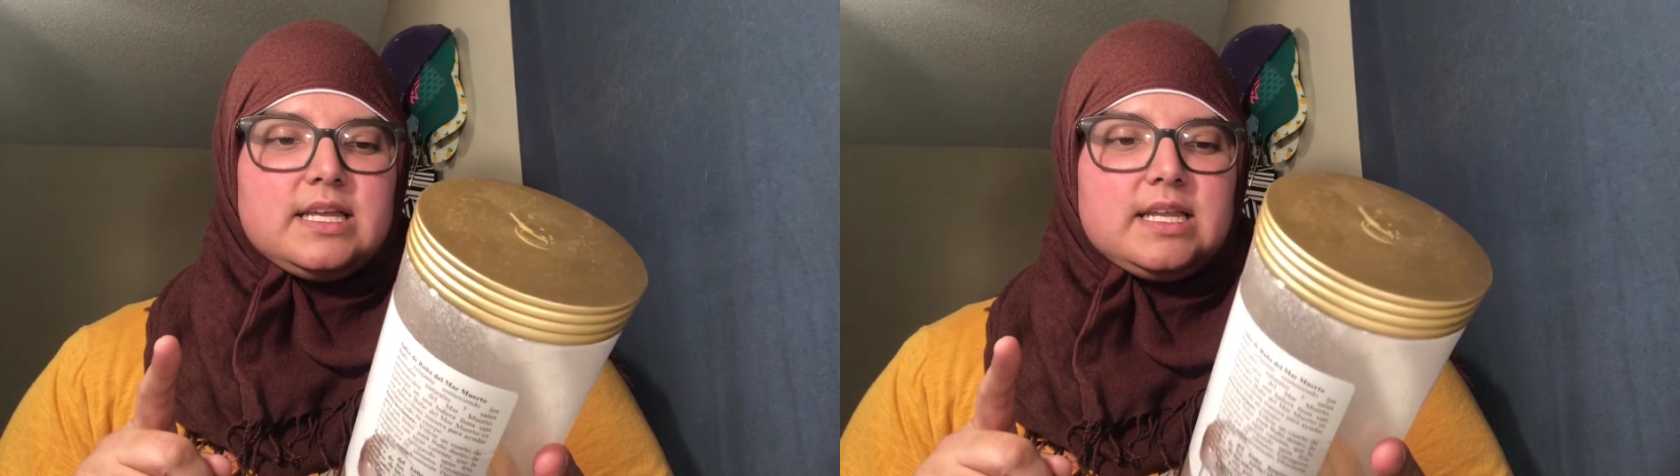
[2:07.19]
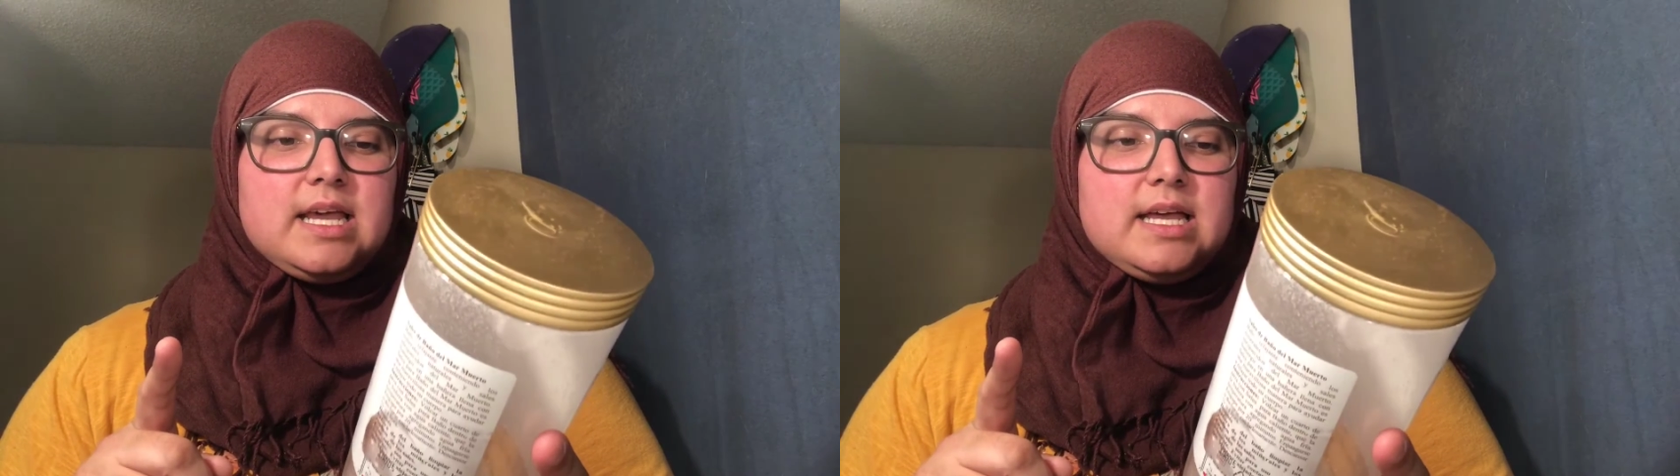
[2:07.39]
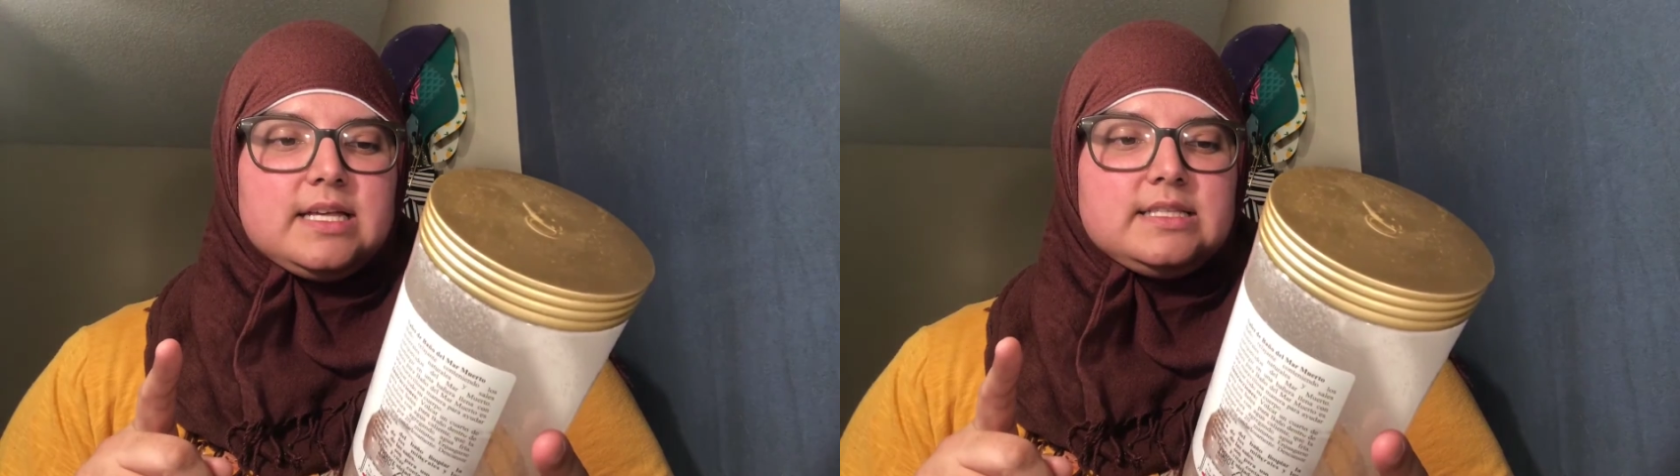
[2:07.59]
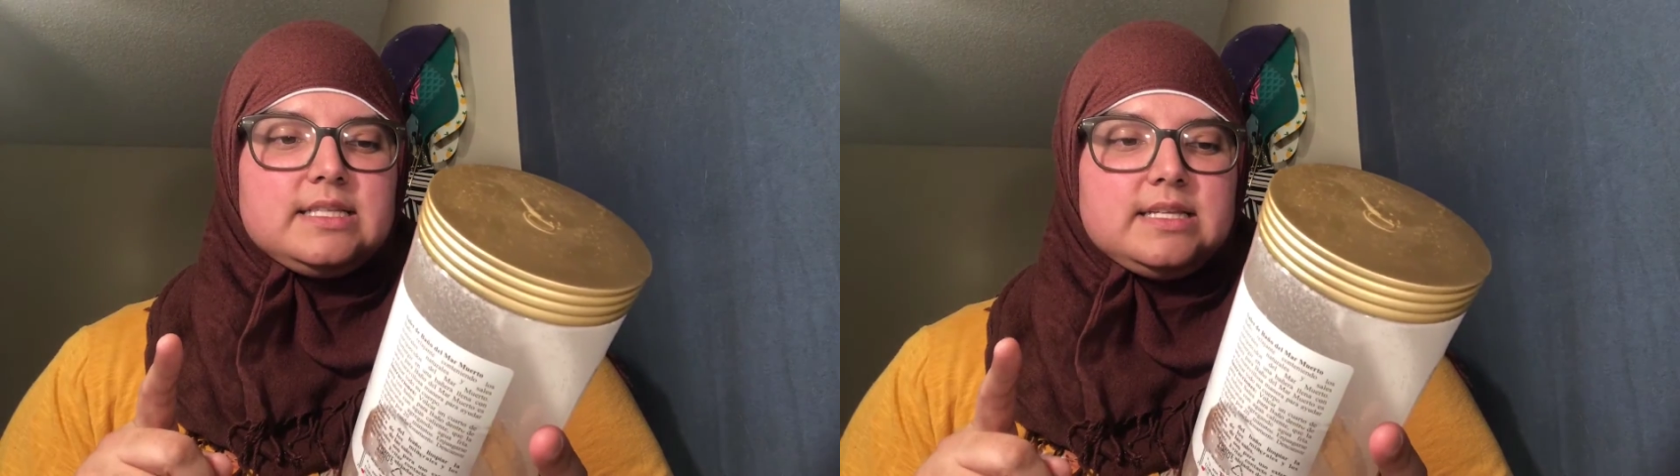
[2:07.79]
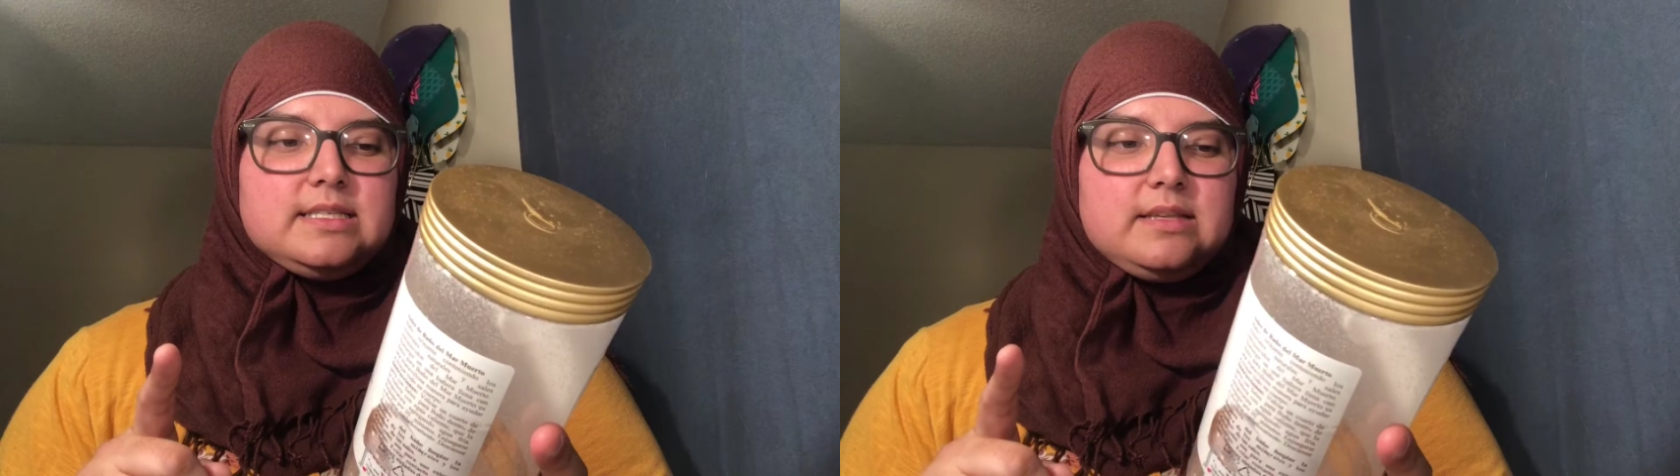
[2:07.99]
it has
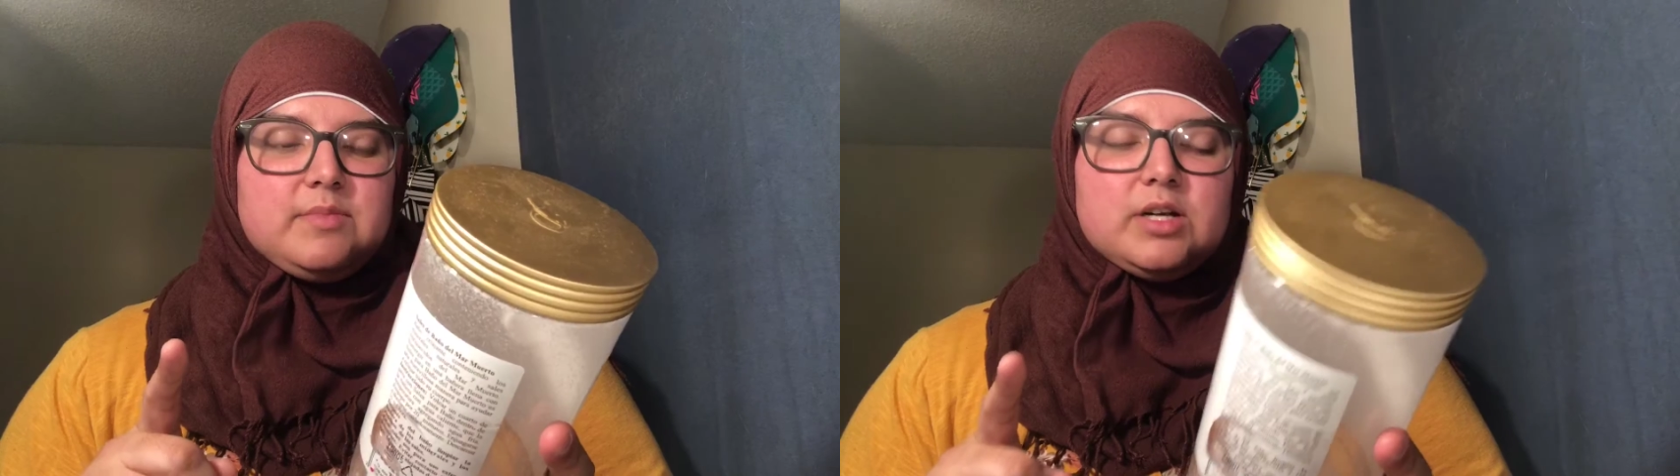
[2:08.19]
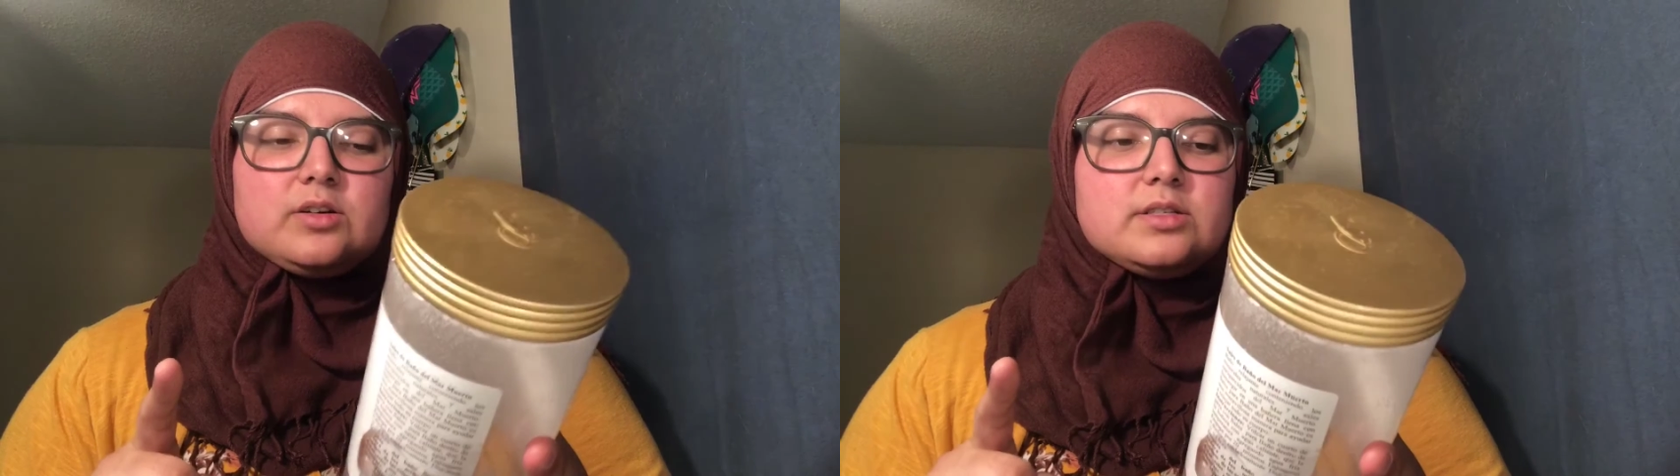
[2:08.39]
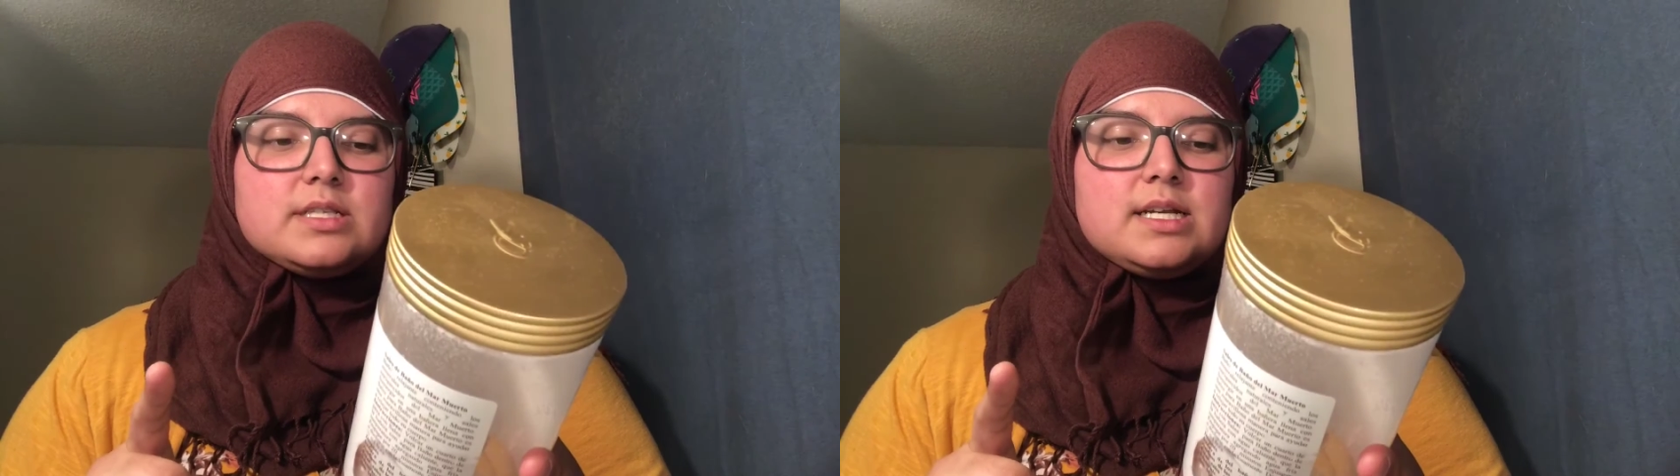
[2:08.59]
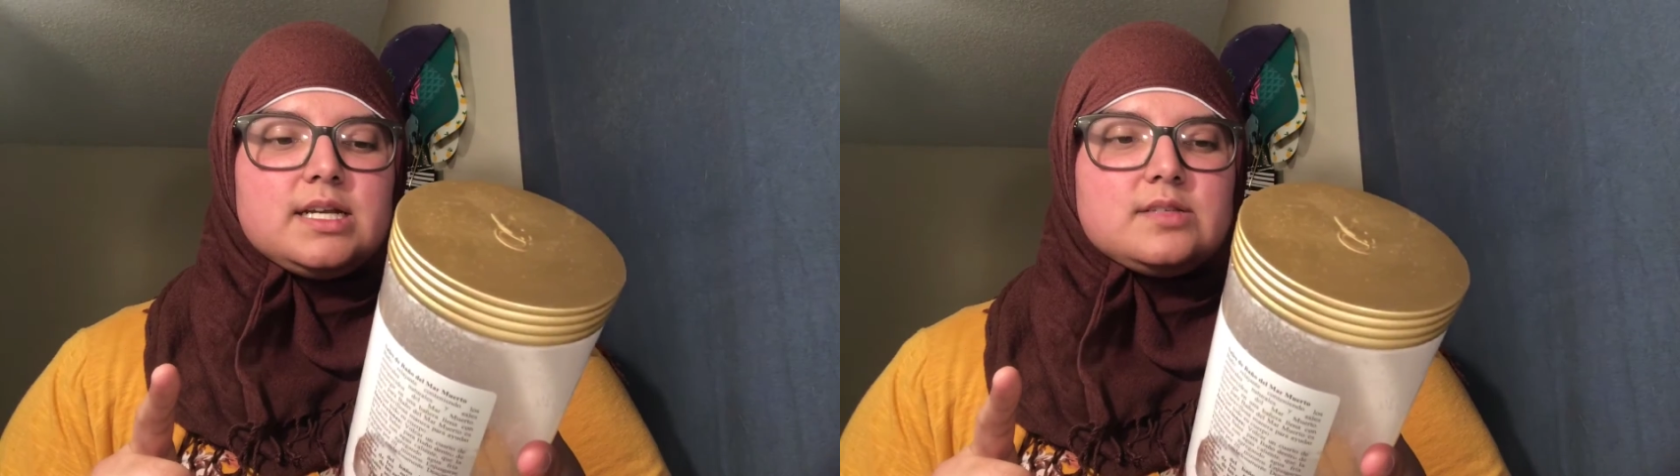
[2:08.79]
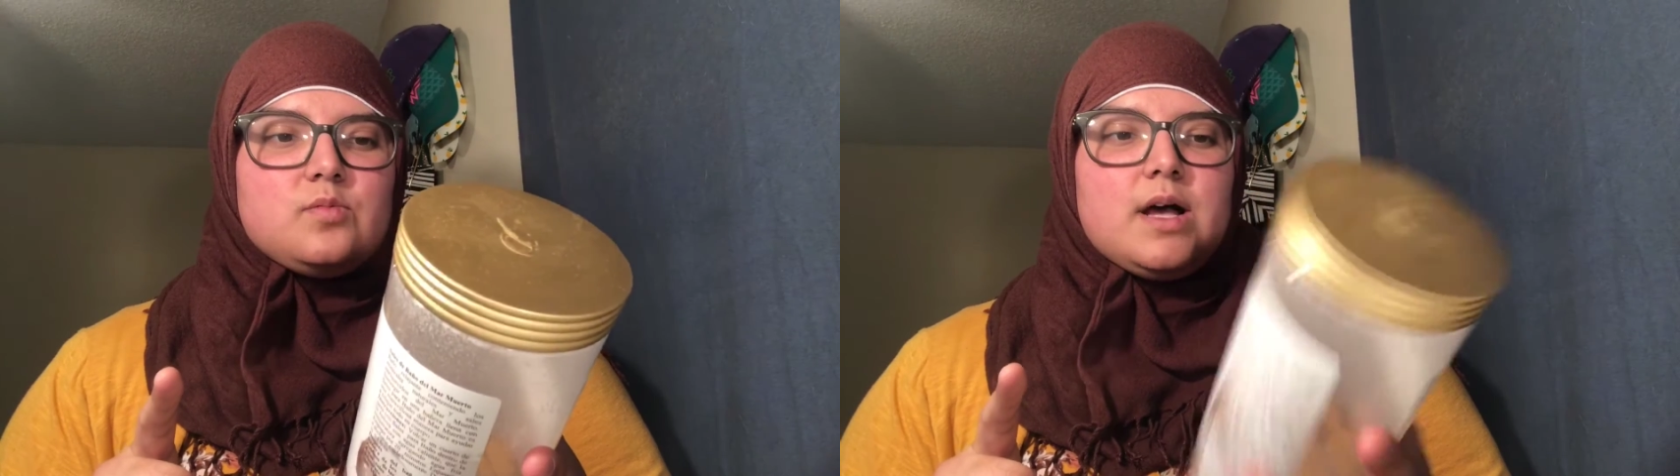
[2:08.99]
Dead Sea minerals in it
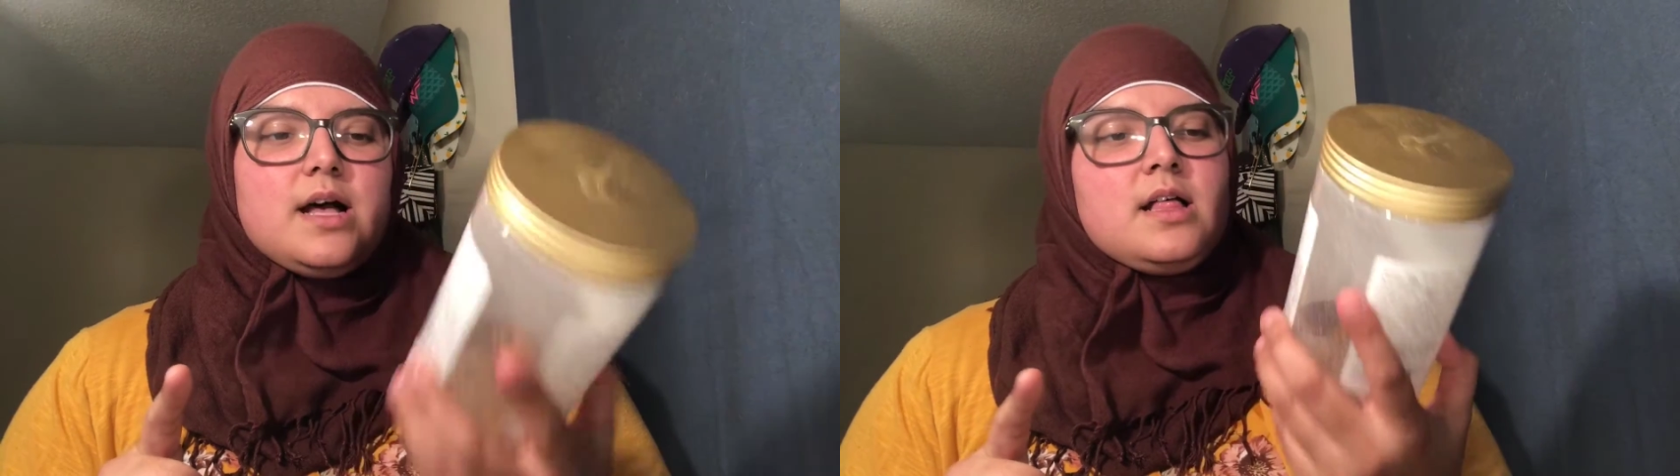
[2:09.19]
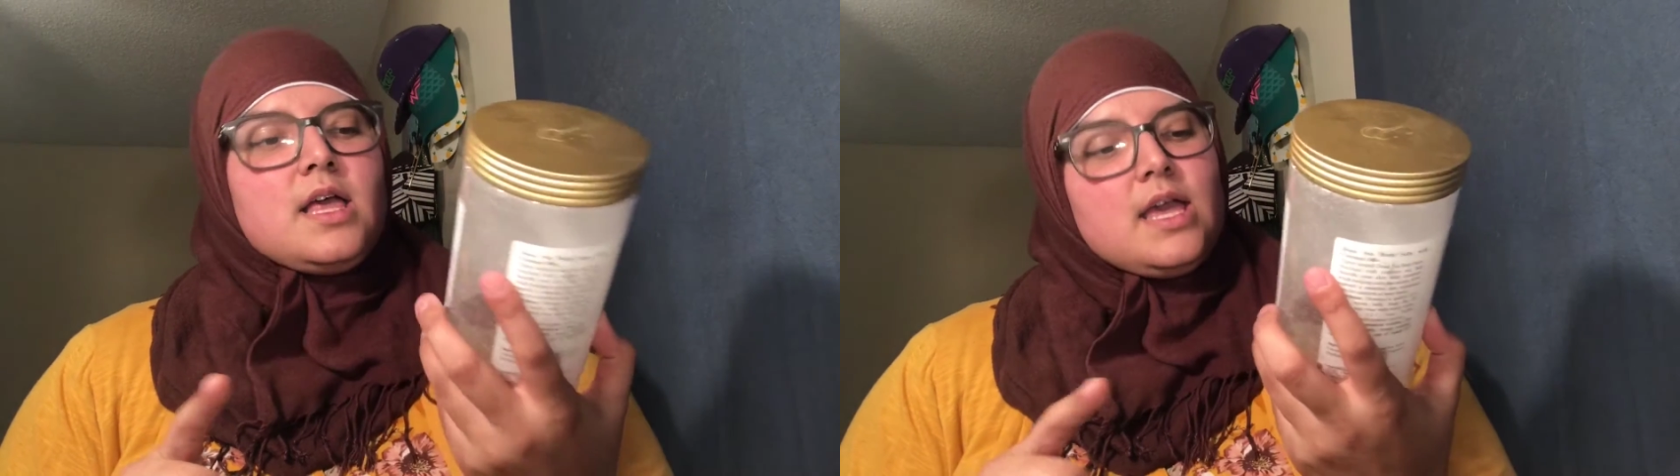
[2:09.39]
as well.